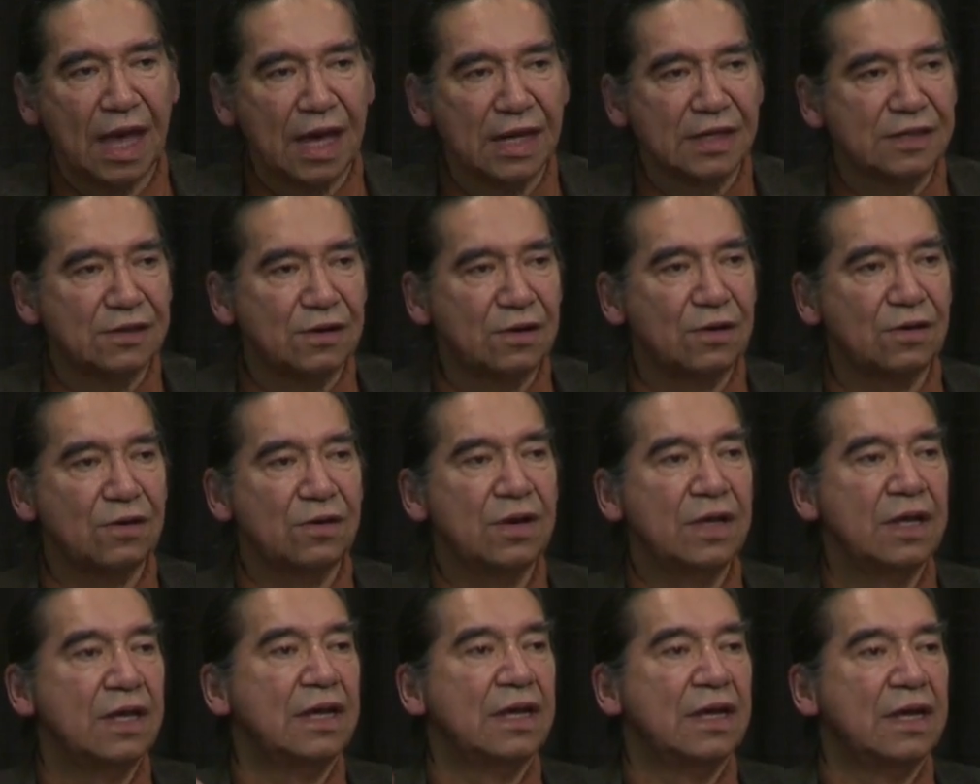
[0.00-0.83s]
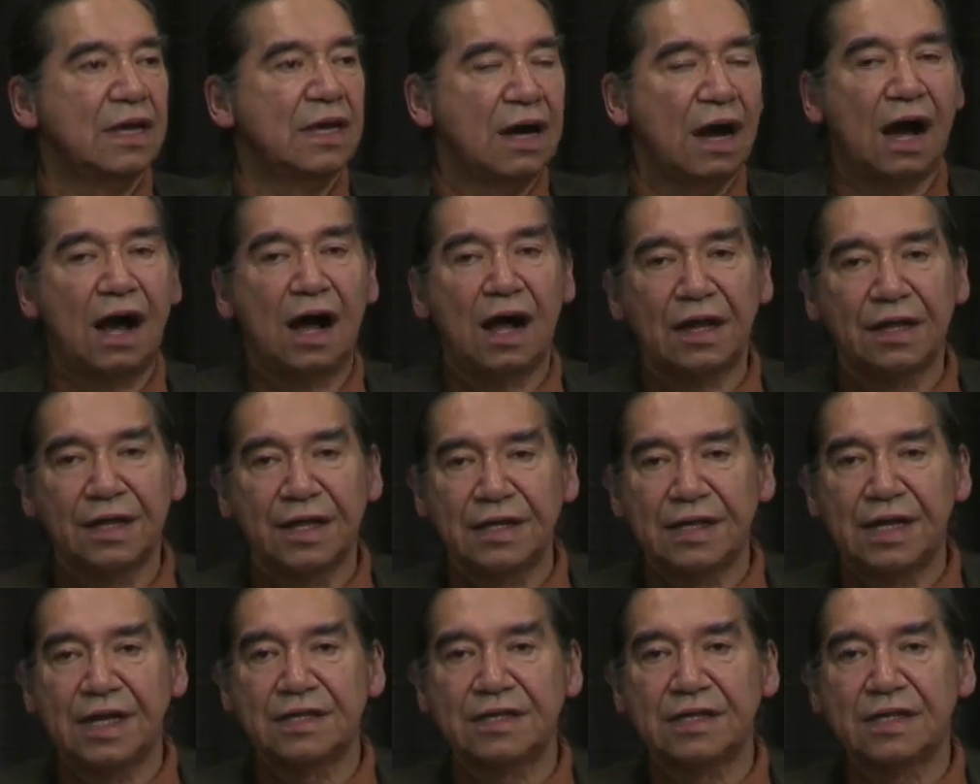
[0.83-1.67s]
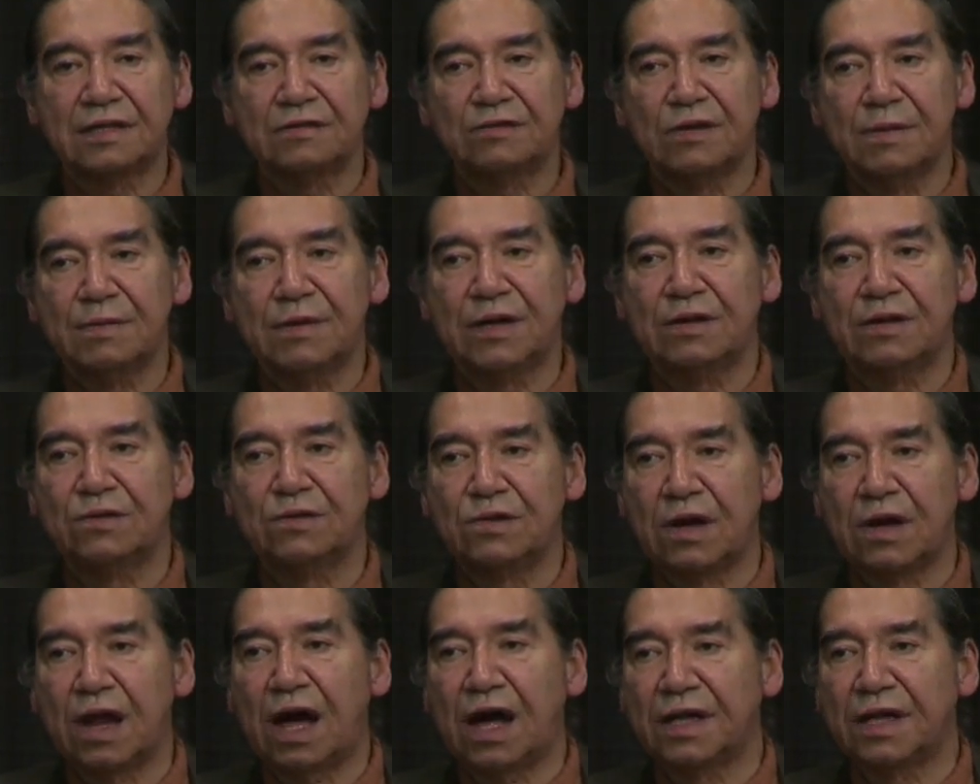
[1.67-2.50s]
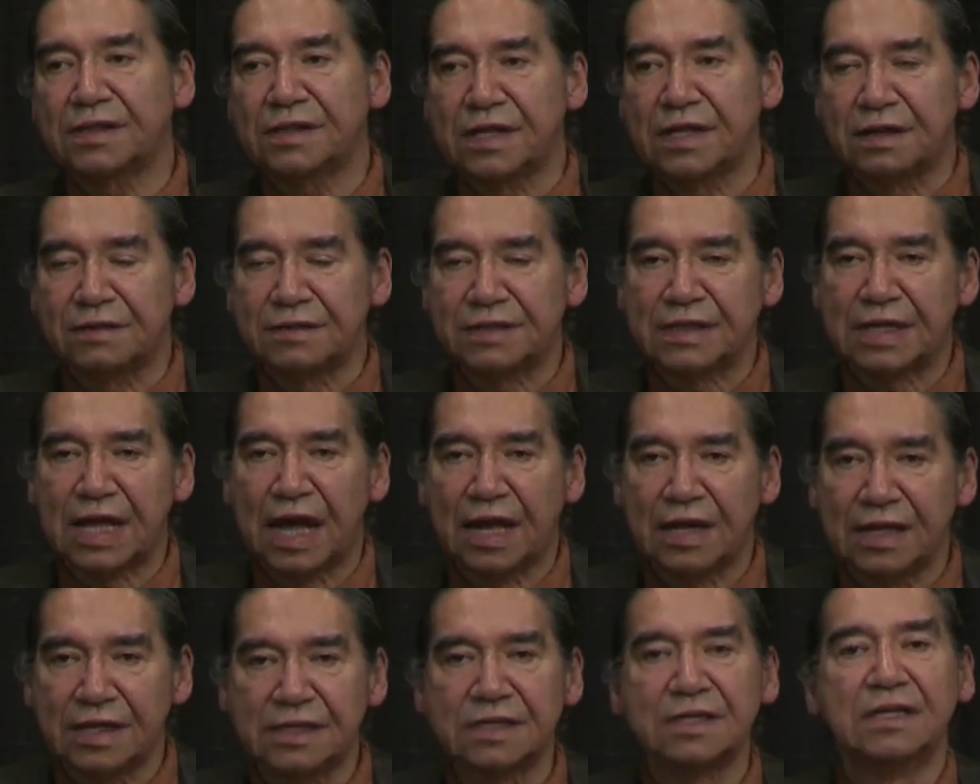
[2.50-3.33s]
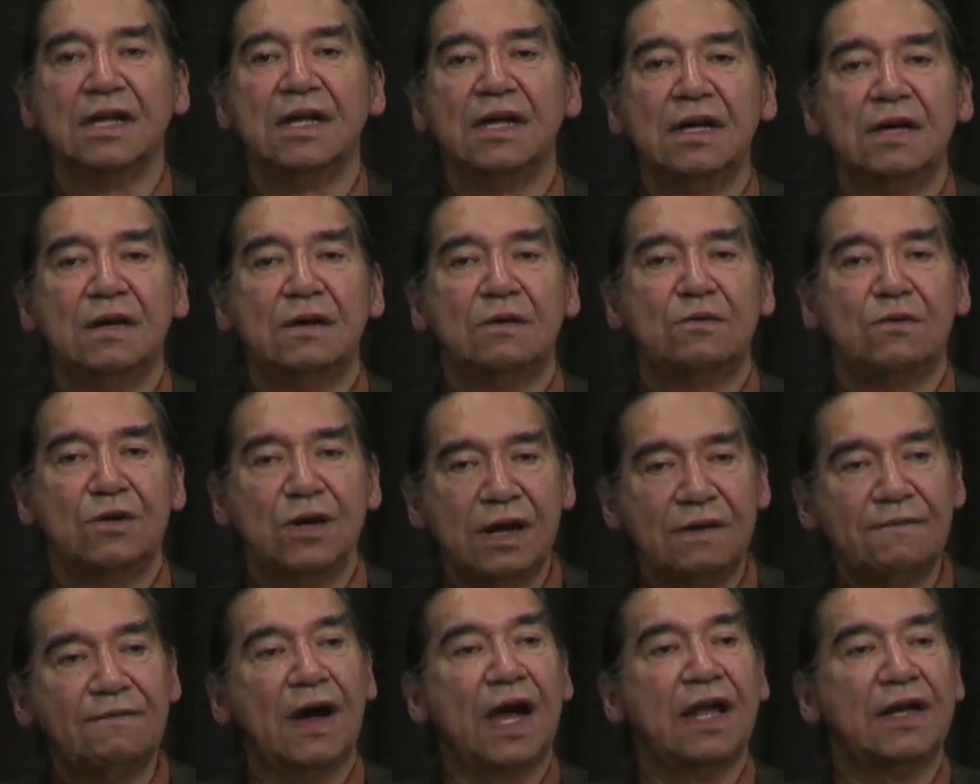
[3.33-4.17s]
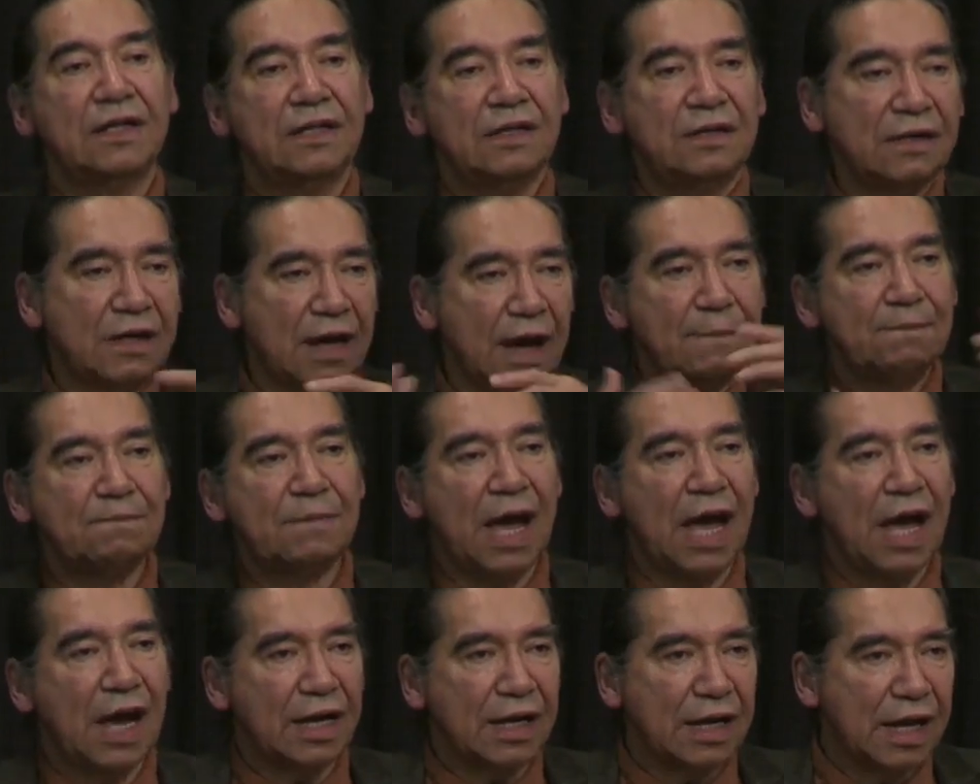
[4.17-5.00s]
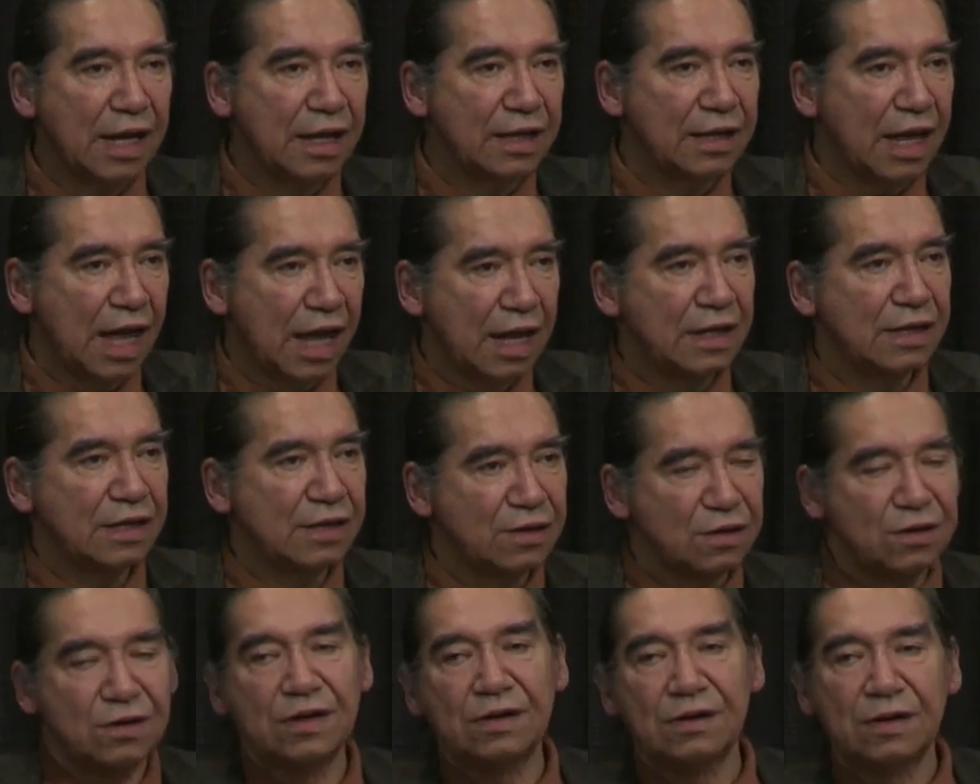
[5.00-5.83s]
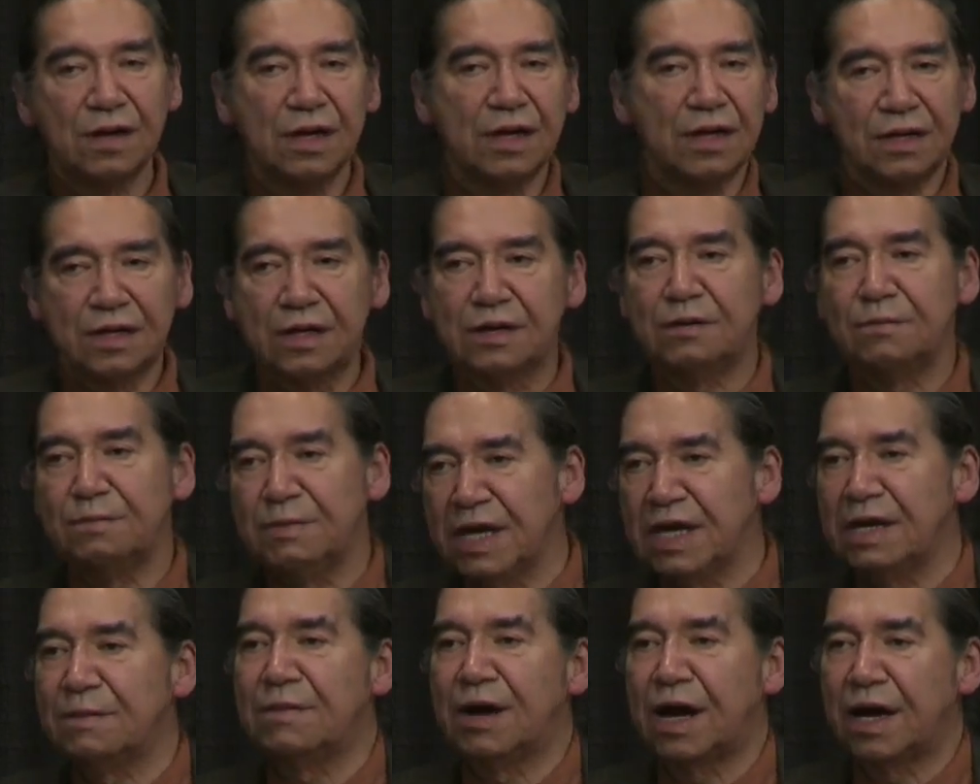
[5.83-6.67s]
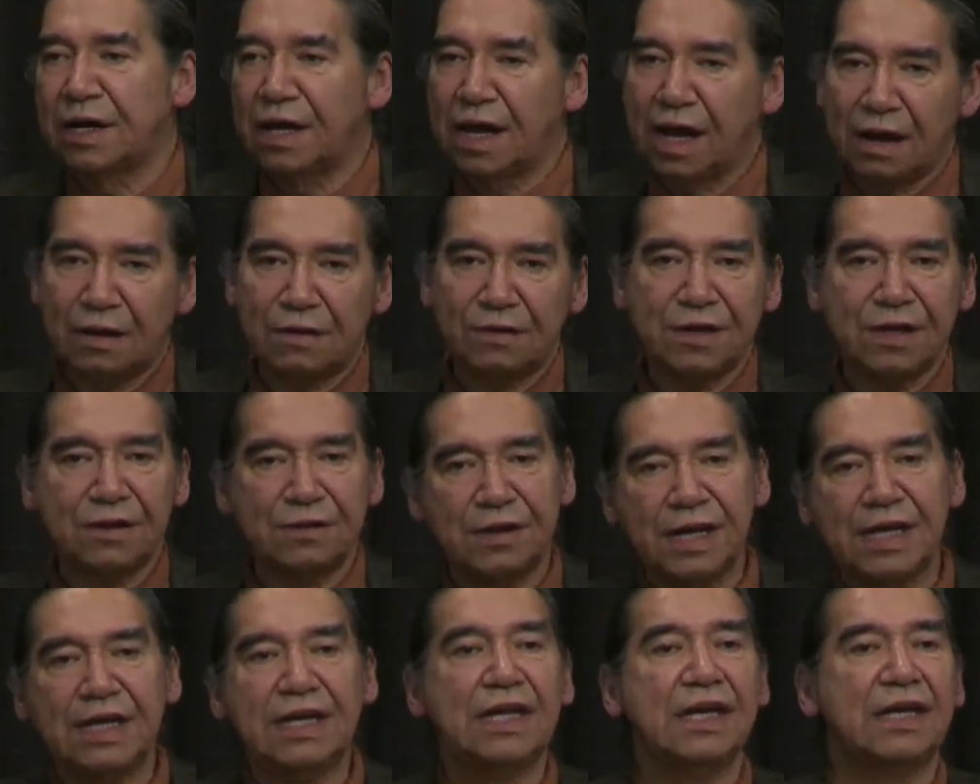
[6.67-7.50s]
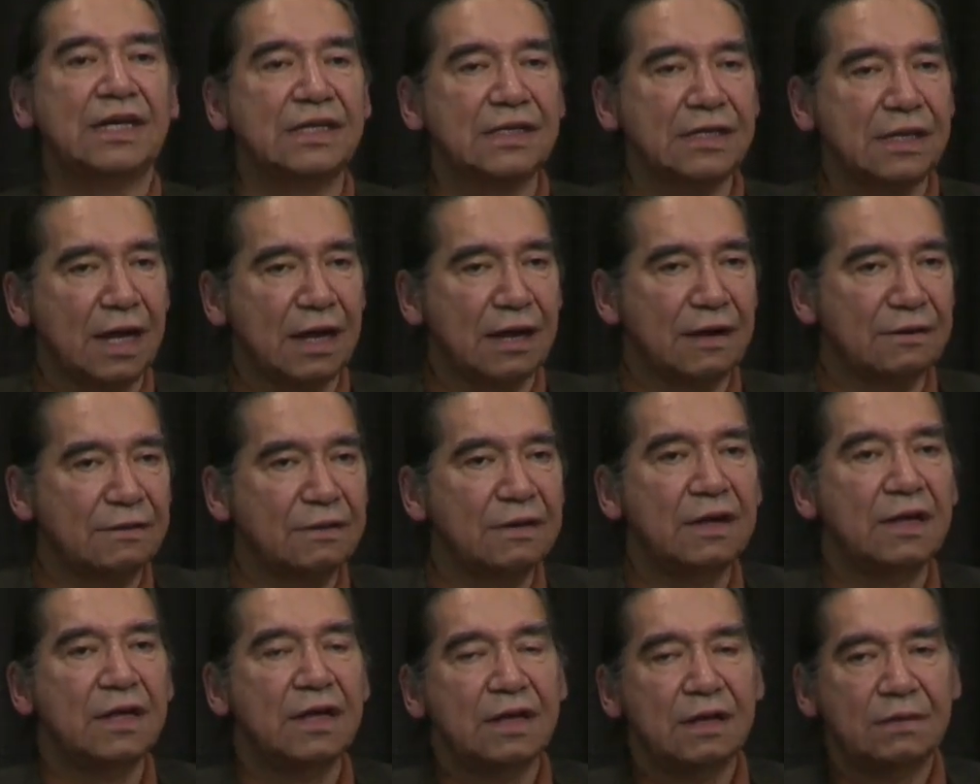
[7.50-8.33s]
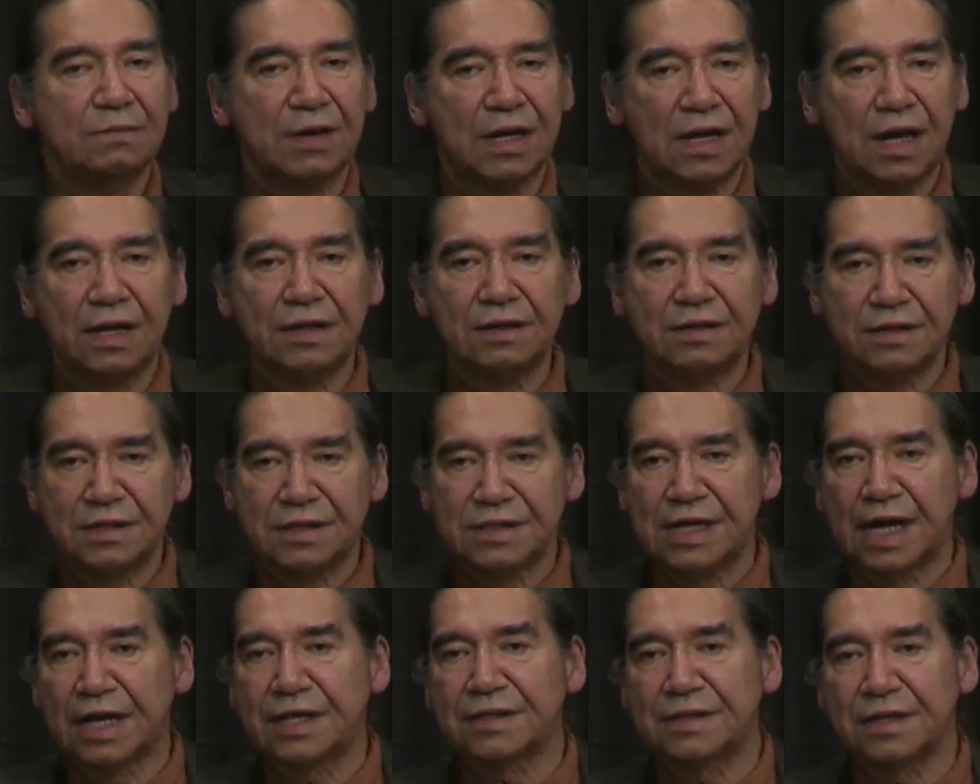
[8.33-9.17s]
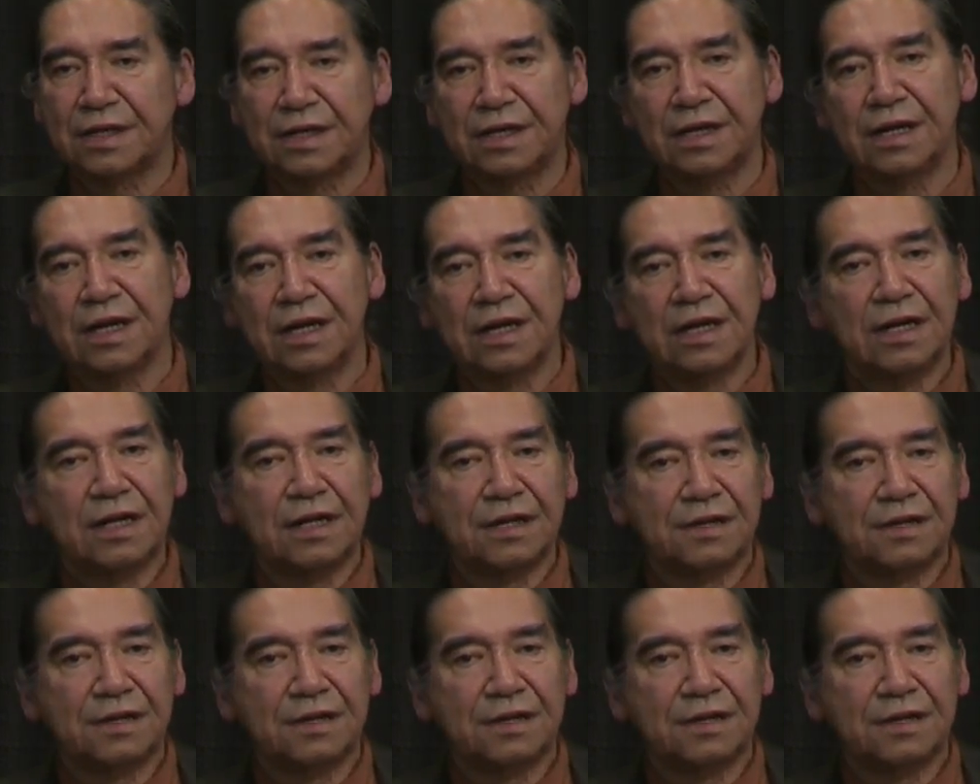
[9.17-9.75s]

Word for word: And so all indigenous women who lost their status were invited to come back and, and you're, you're Mi'kmaq now, you're Indians now, but under section